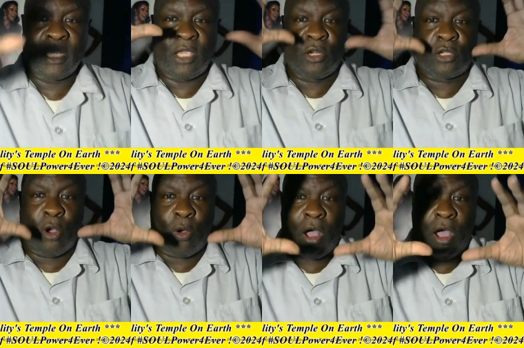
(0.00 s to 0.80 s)
it'll
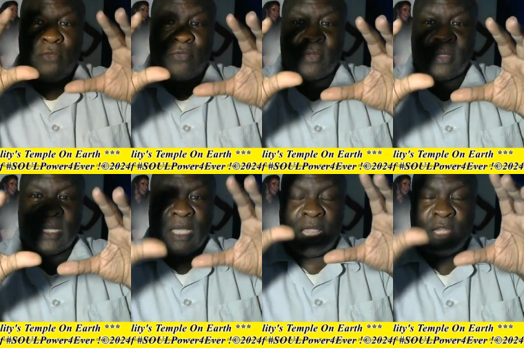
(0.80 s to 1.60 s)
go off
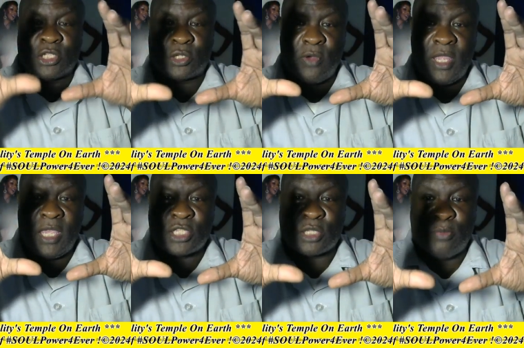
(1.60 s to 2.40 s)
and the screen
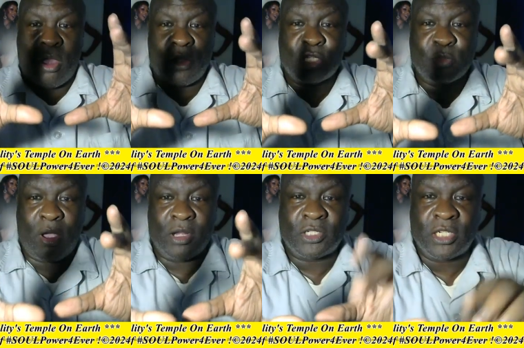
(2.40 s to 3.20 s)
gets smaller and
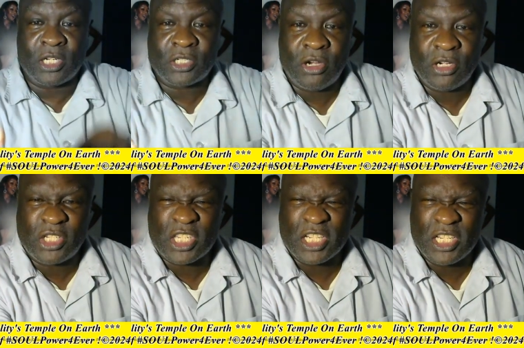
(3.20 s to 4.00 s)
smaller until it turns
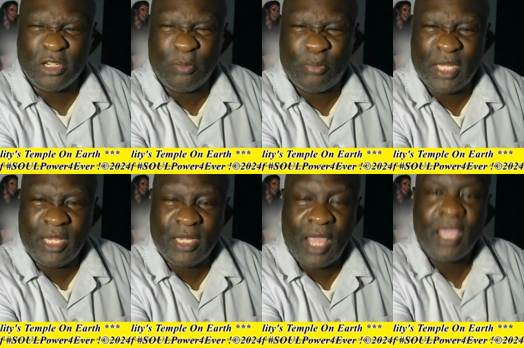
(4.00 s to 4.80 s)
this little
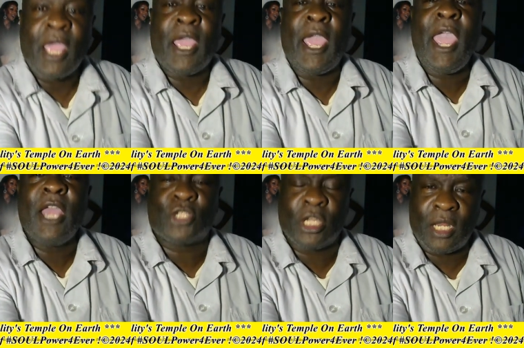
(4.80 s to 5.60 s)
bitty light
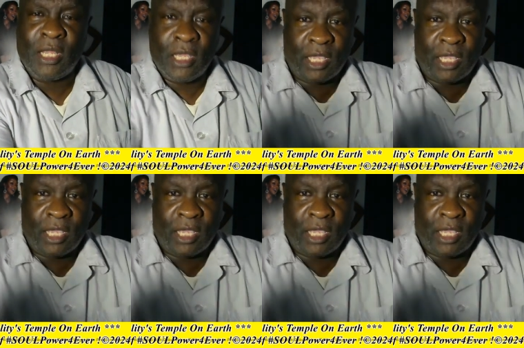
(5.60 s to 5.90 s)
head to the